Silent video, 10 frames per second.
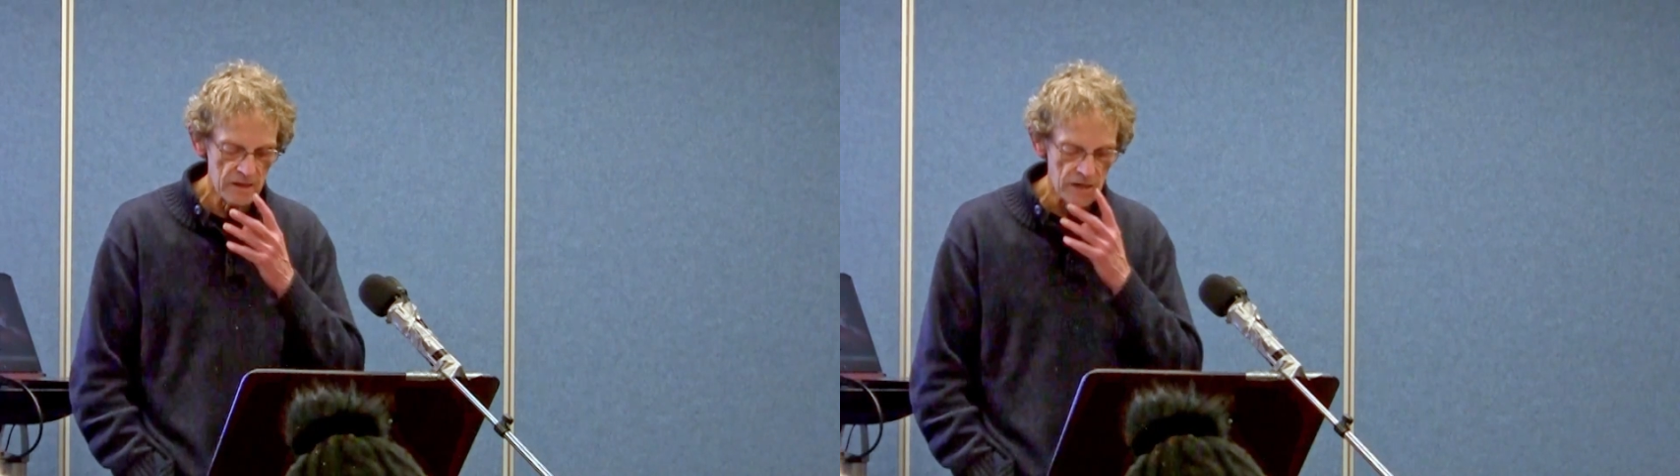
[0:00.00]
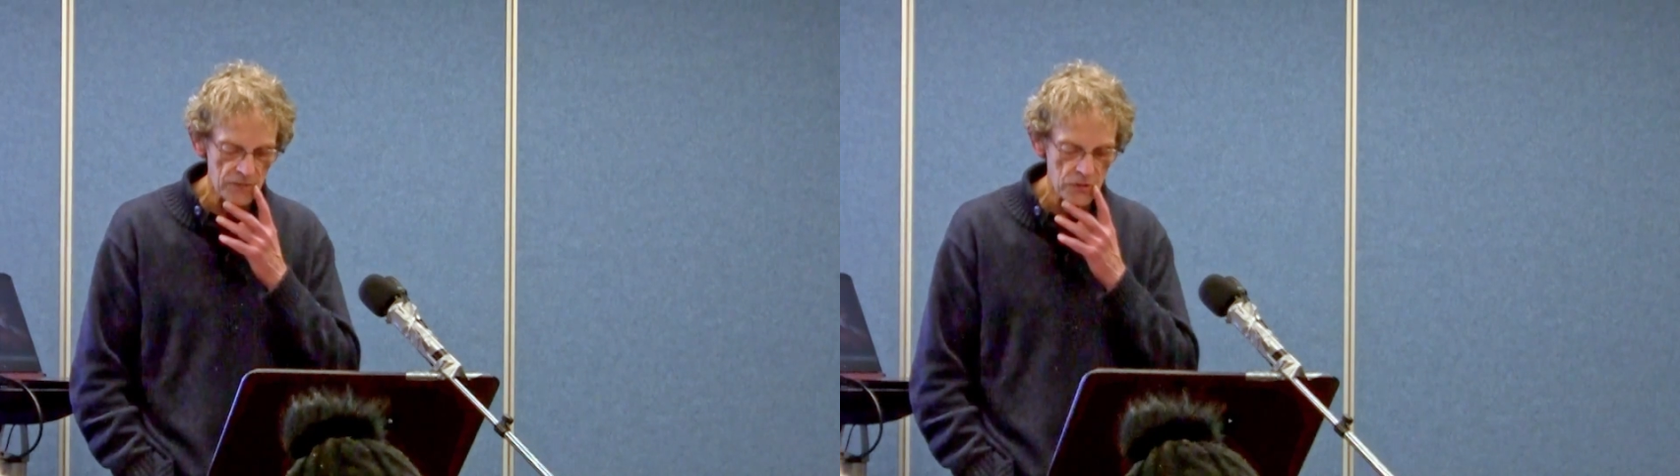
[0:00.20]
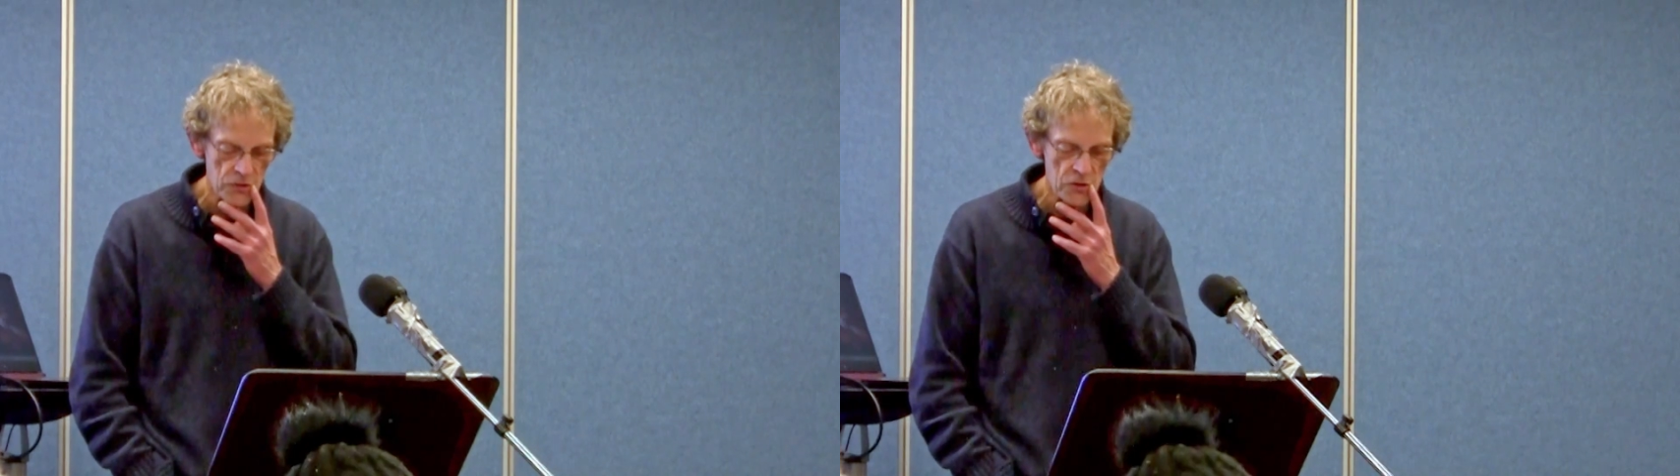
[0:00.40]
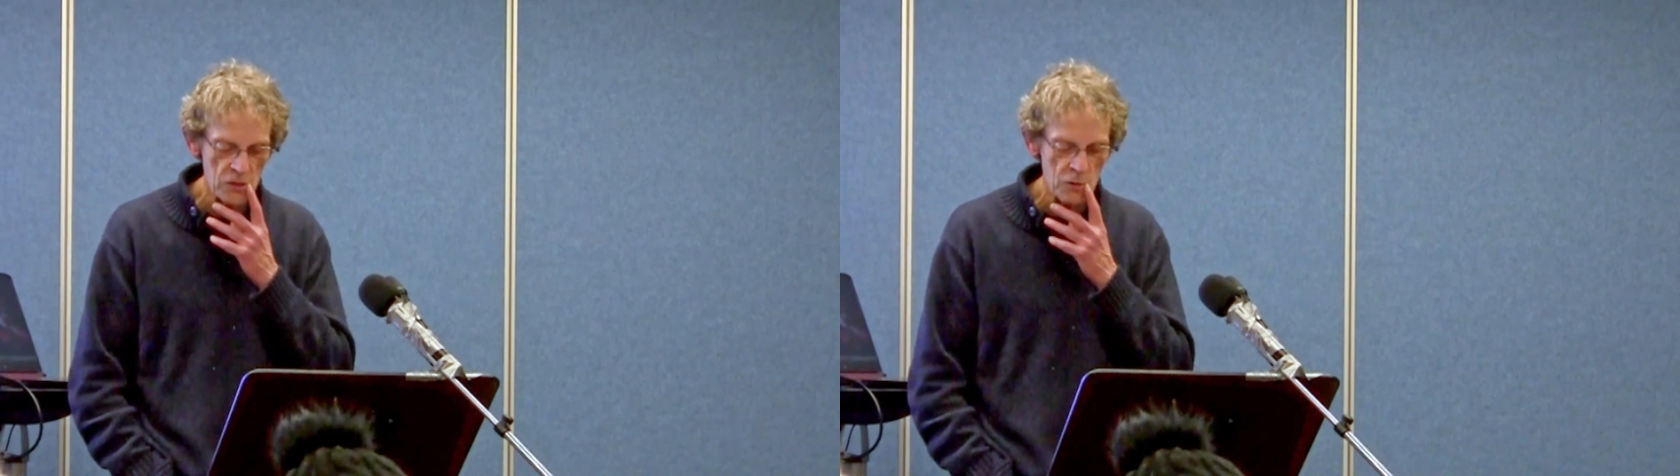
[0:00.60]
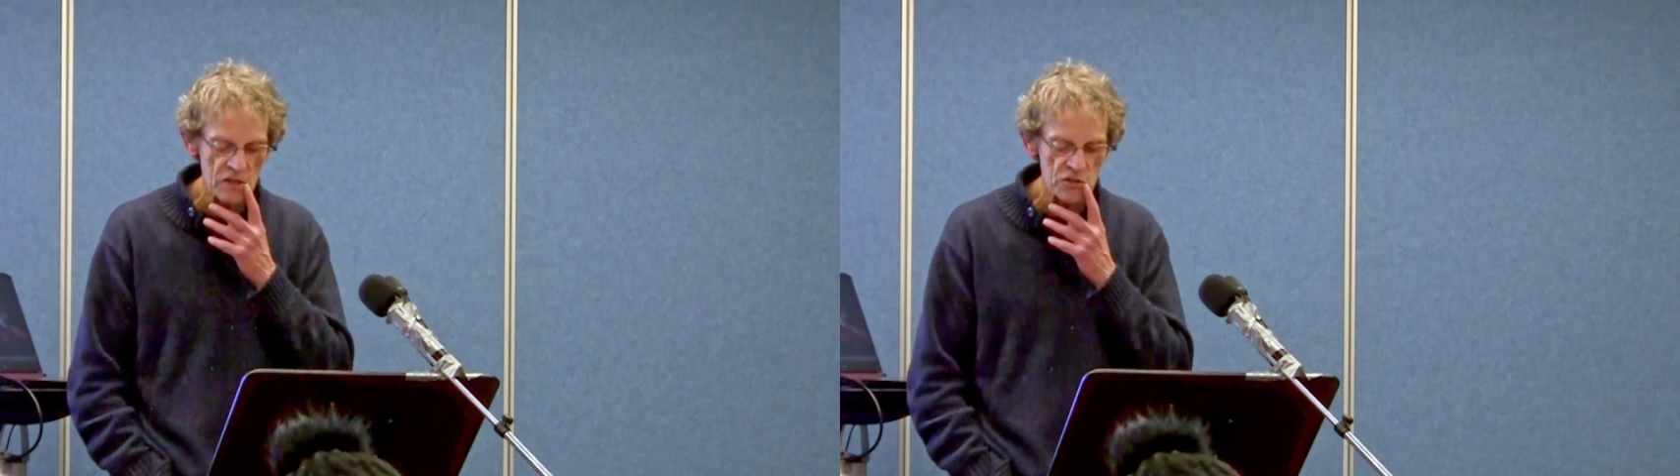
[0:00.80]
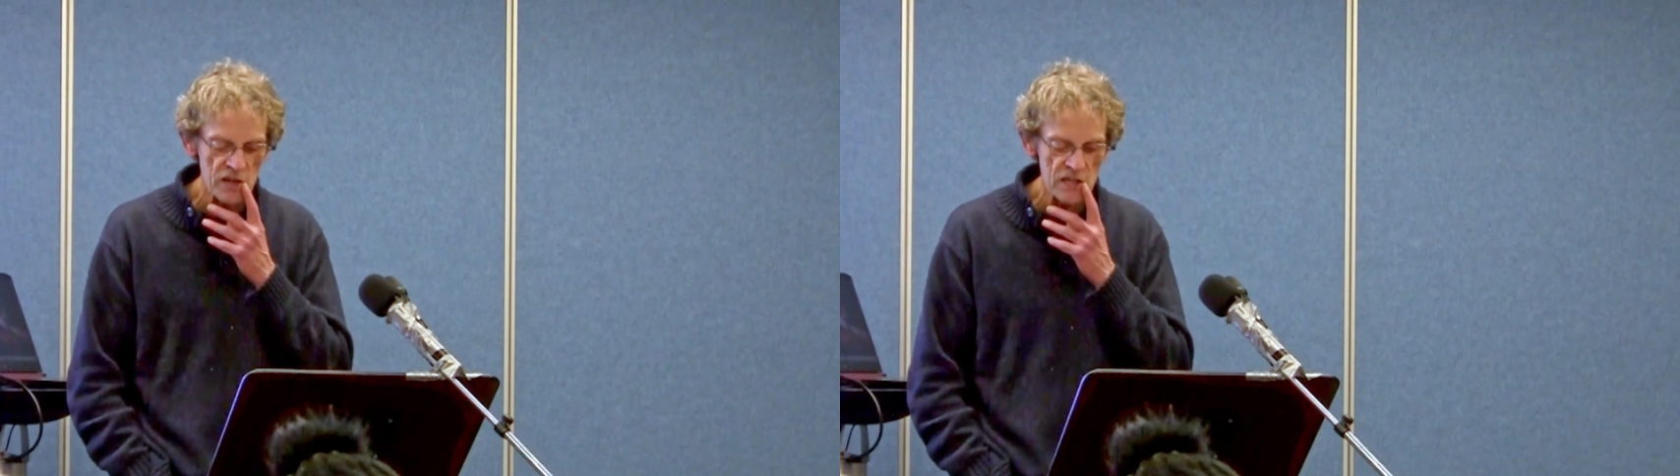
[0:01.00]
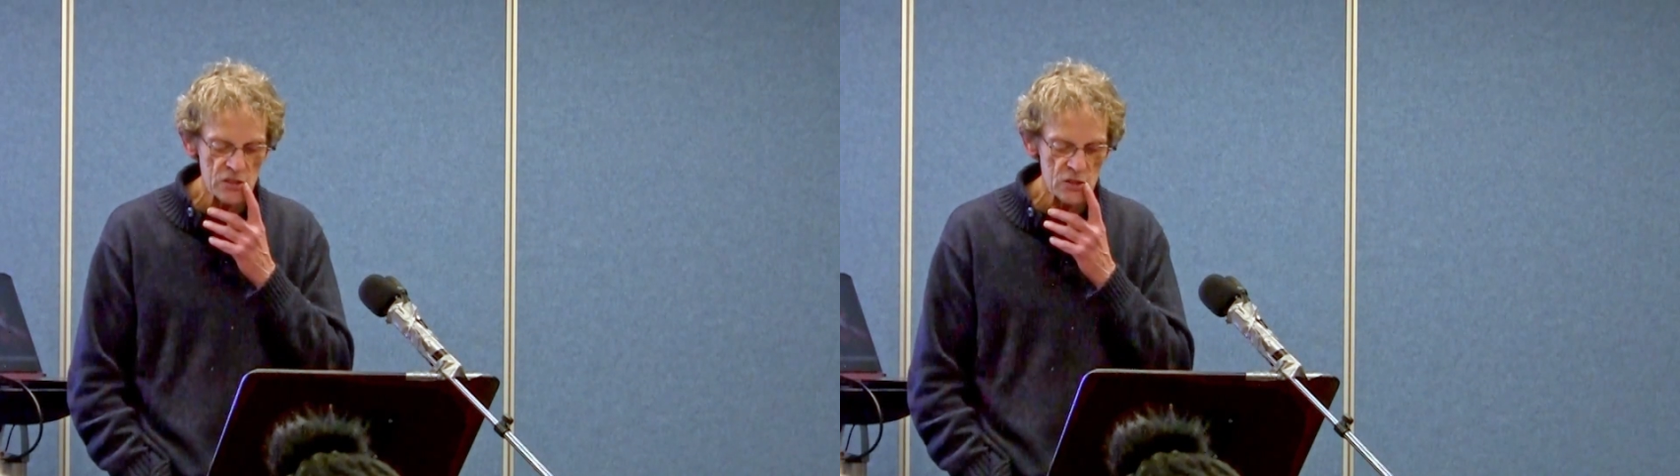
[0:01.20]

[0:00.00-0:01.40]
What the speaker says: of the 31 trade